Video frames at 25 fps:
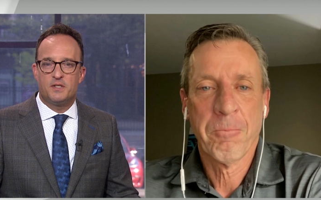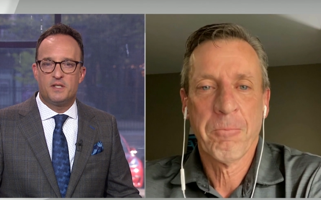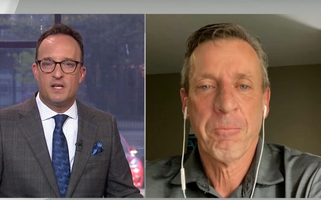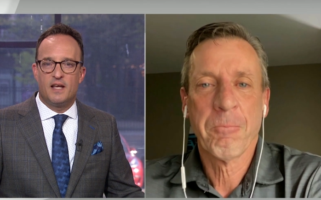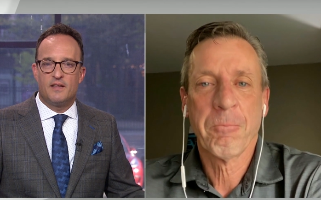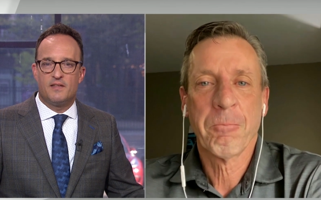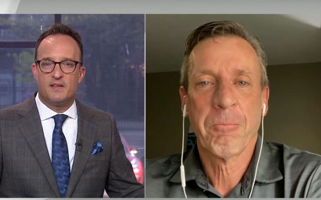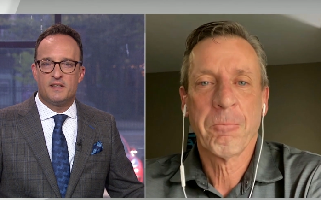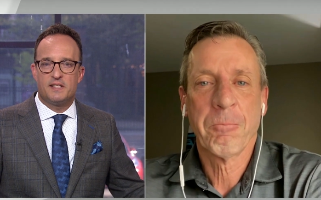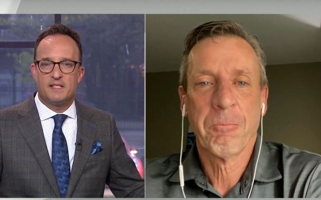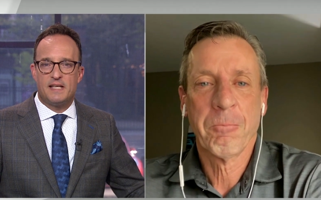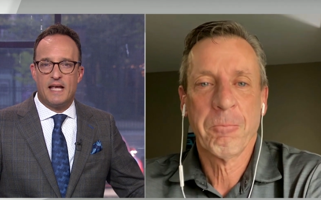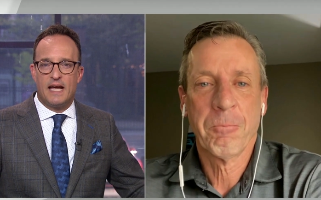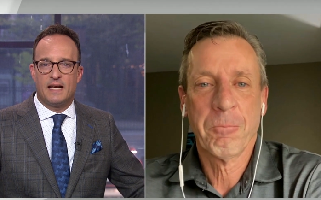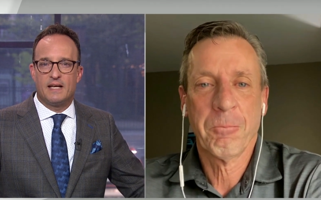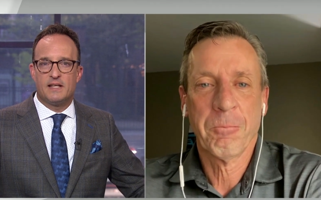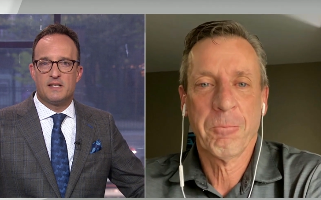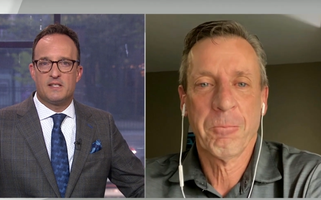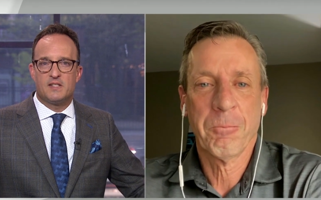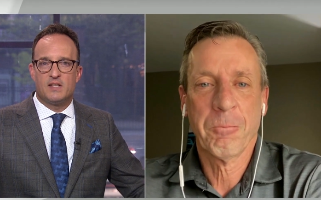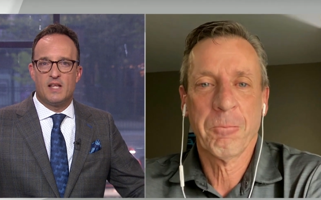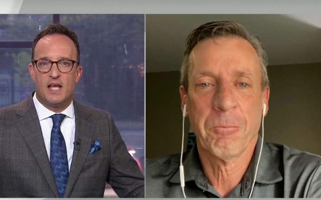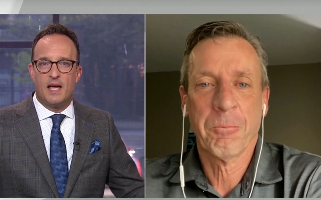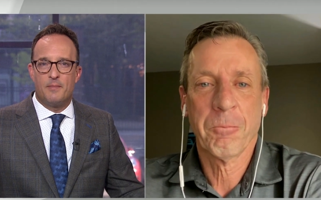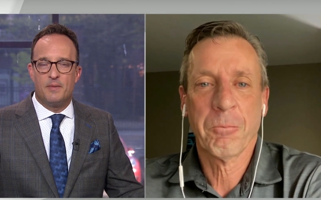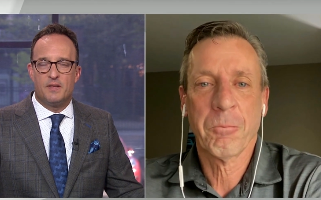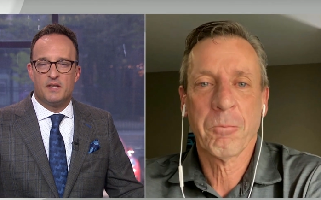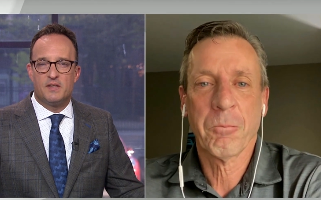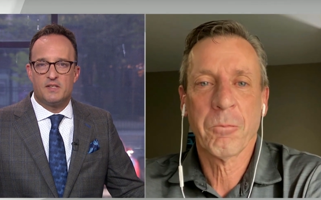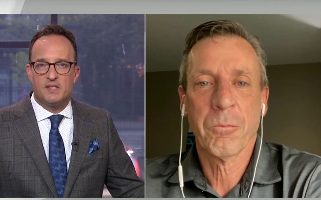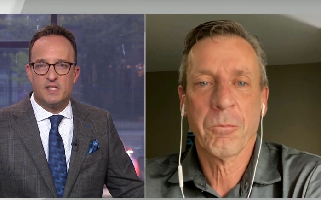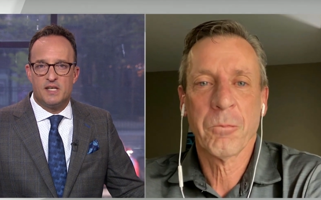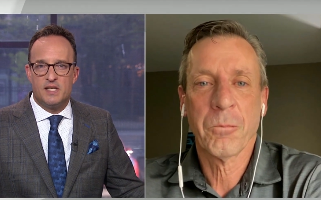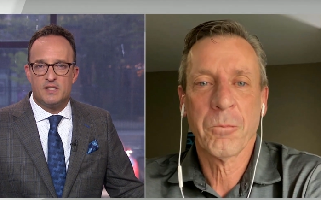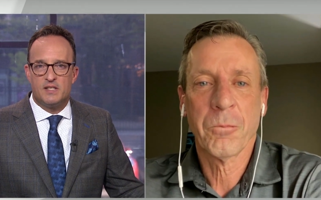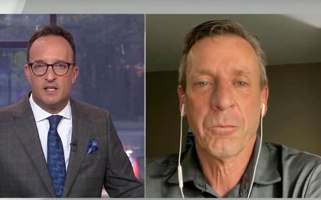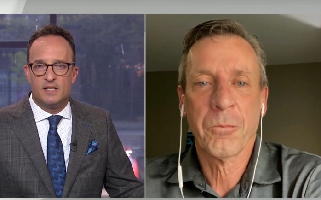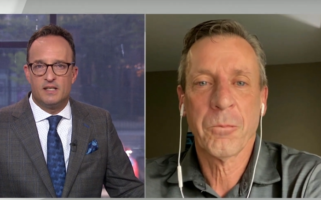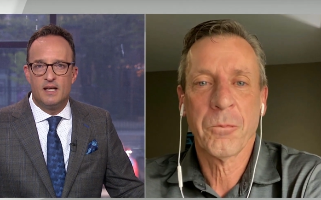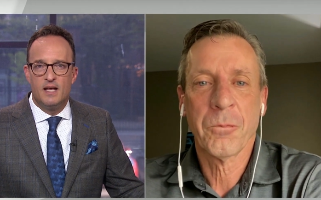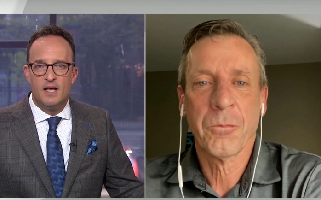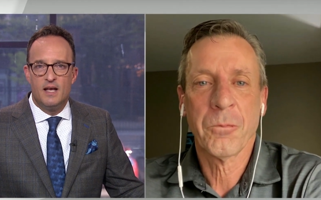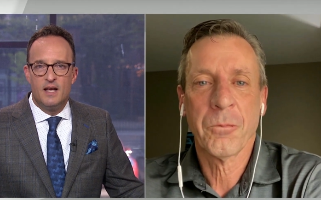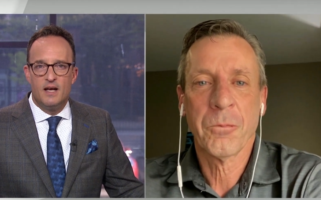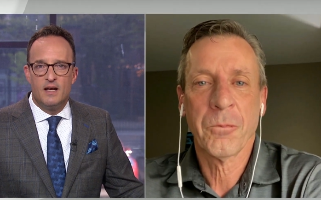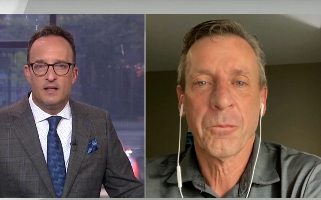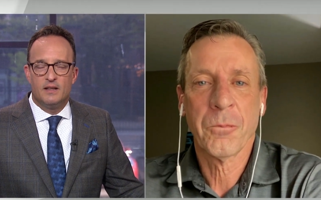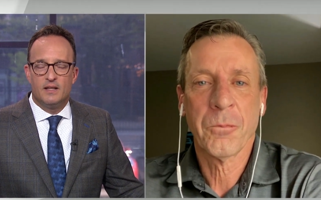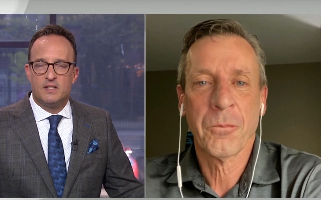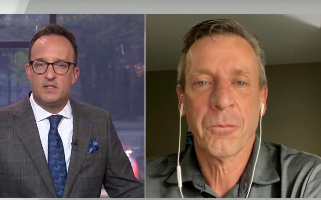Speaker 1: day of the second slam of the season.
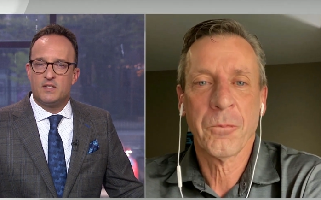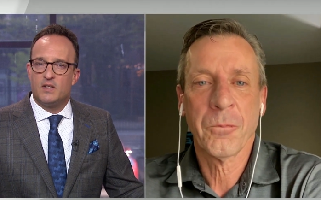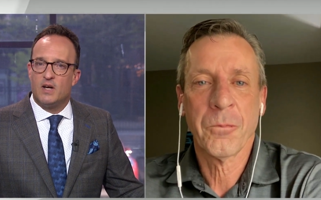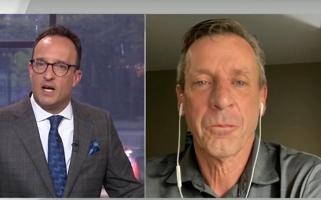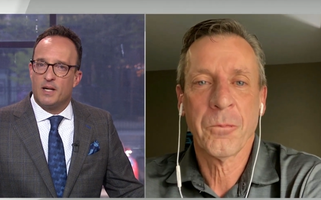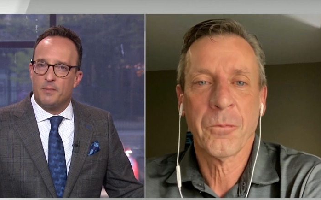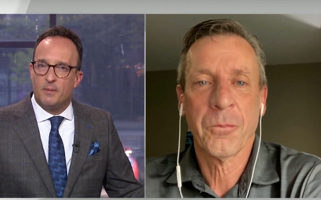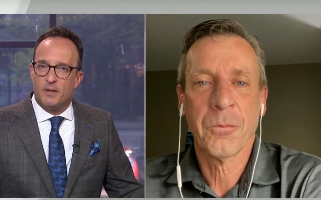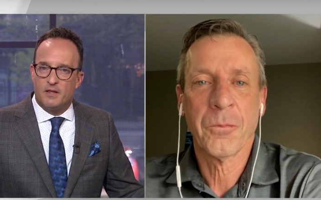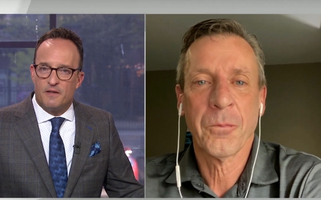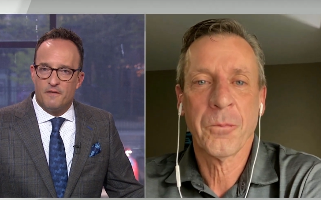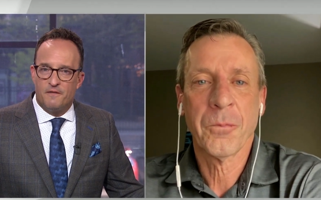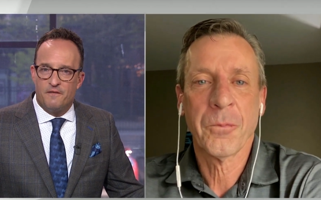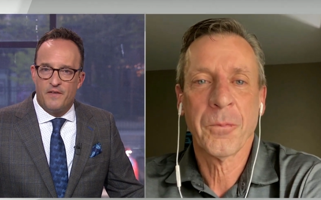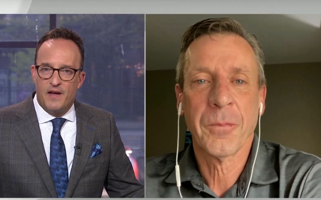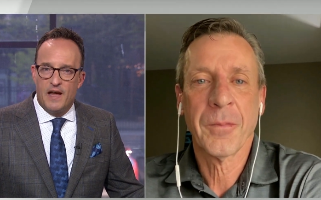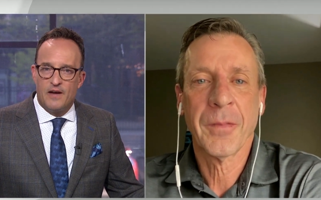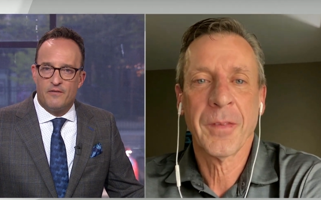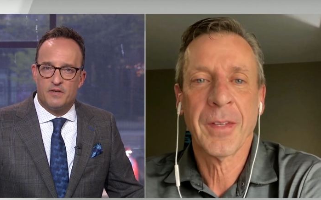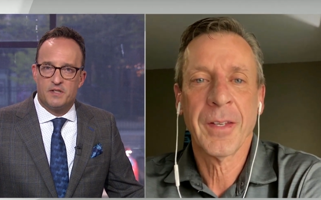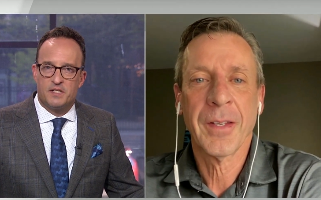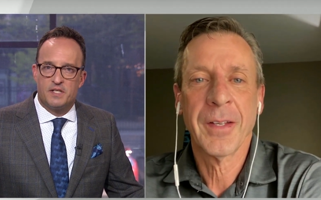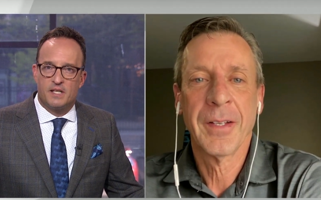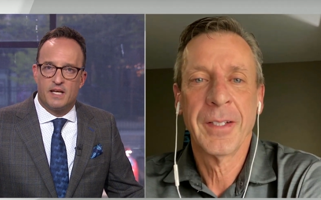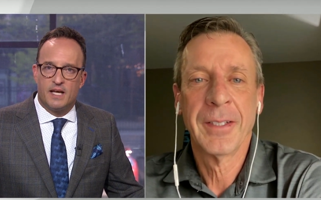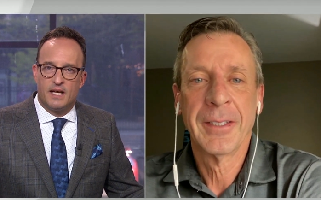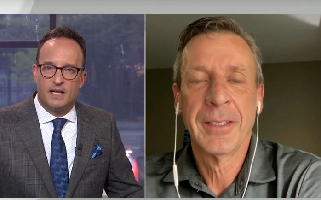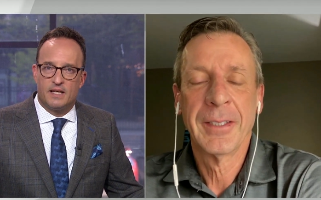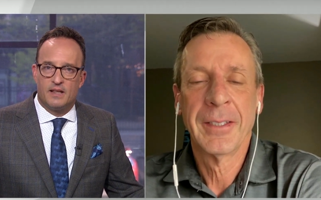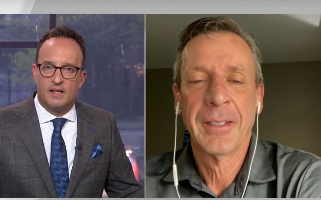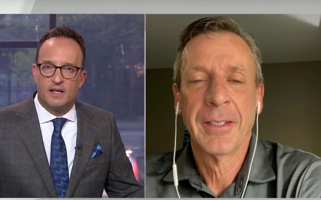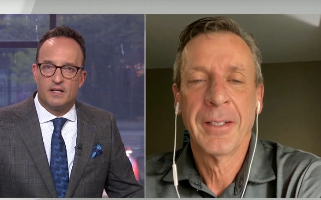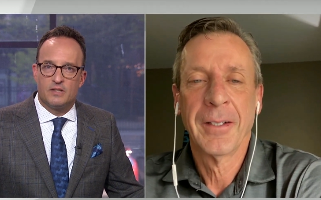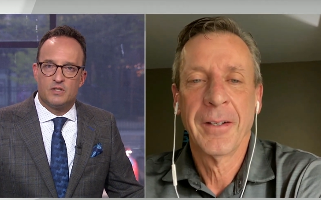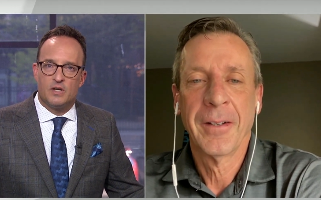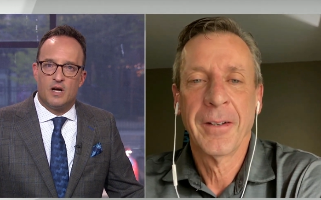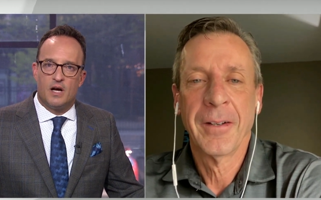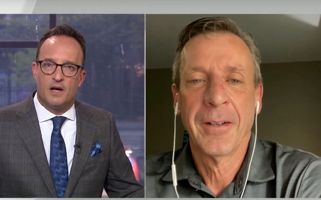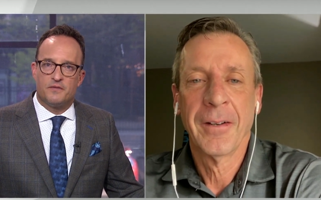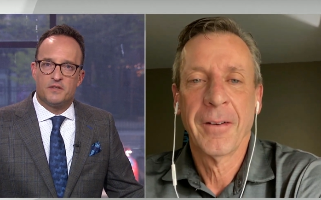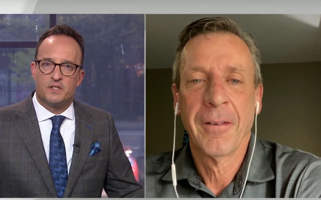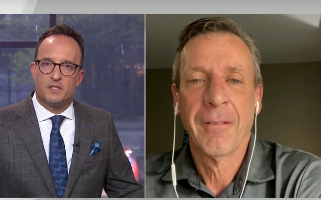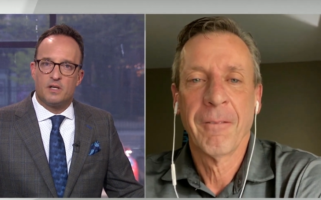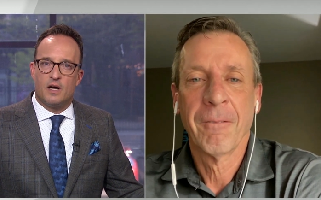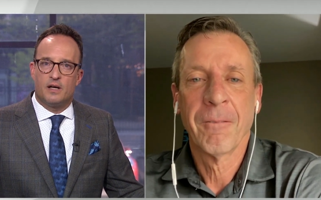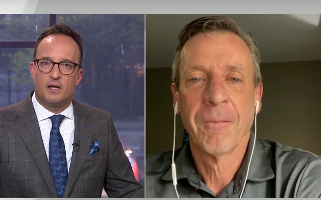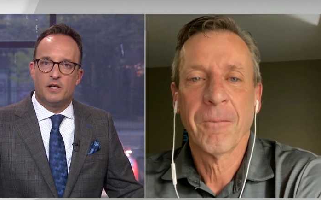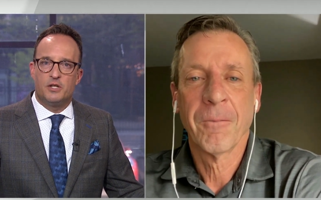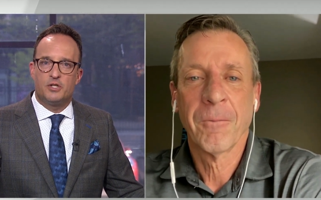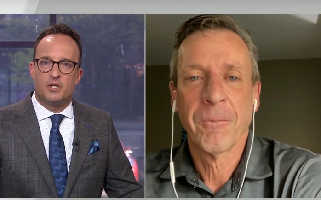Let's talk about the favorites to kick things off.
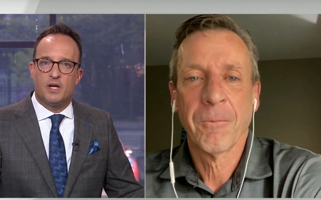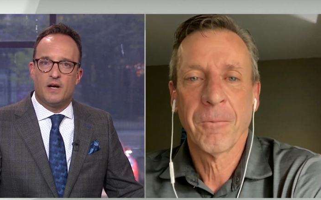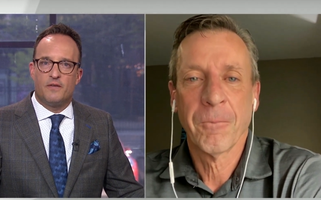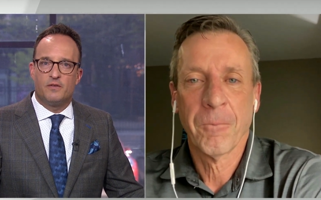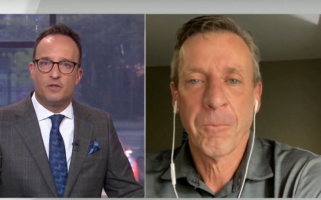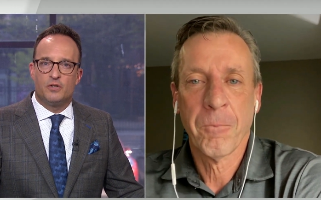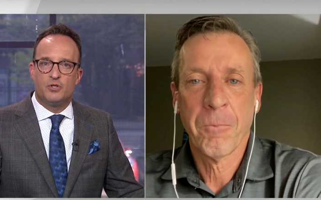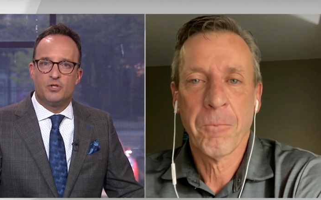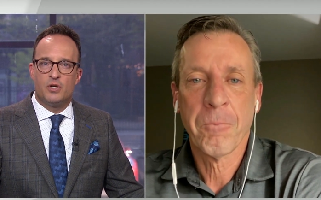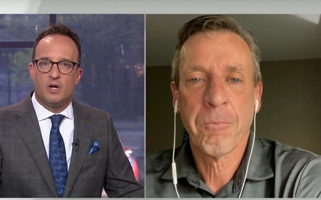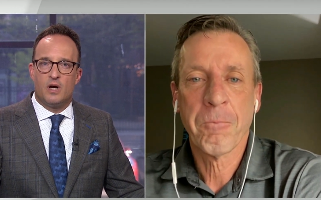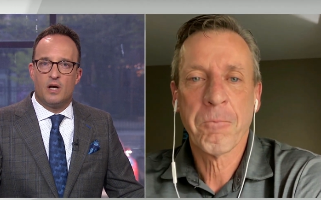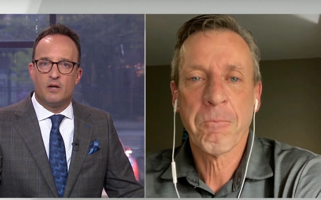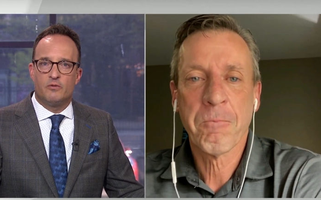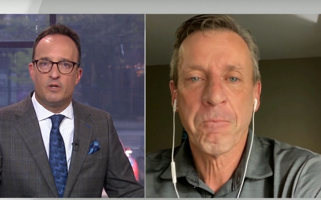Scotty Scheffler, John